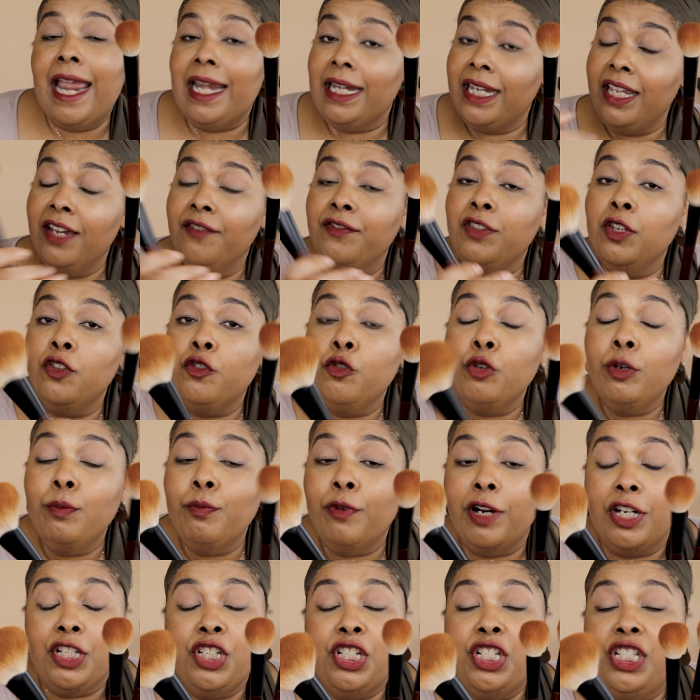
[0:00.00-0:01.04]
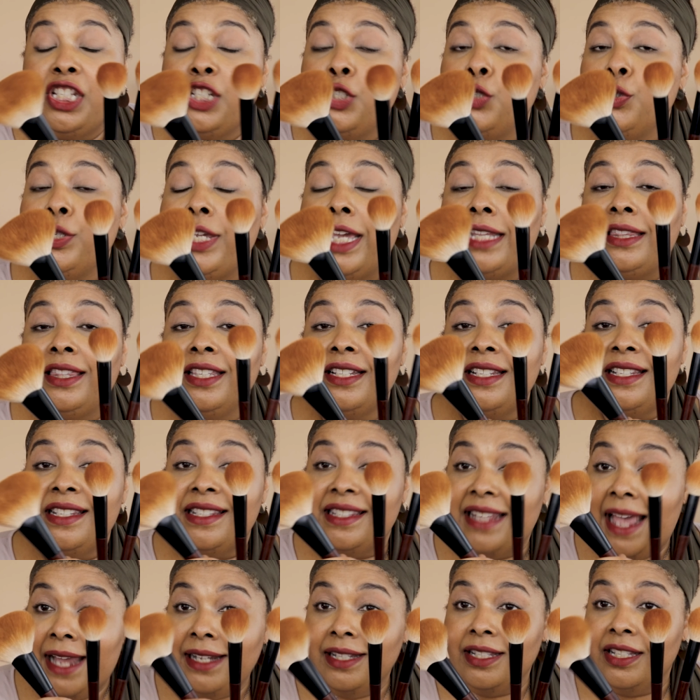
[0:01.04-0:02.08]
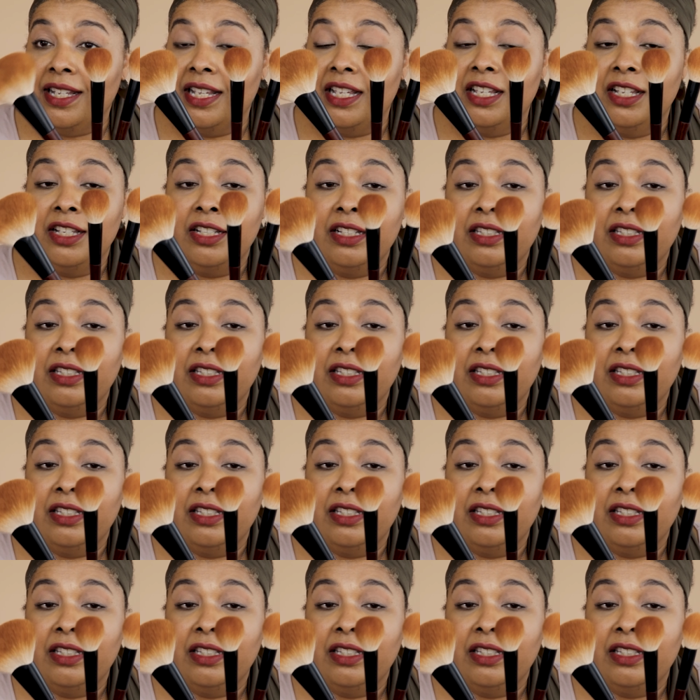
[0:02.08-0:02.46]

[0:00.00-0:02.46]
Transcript: any of the three brushes. Did you get the set?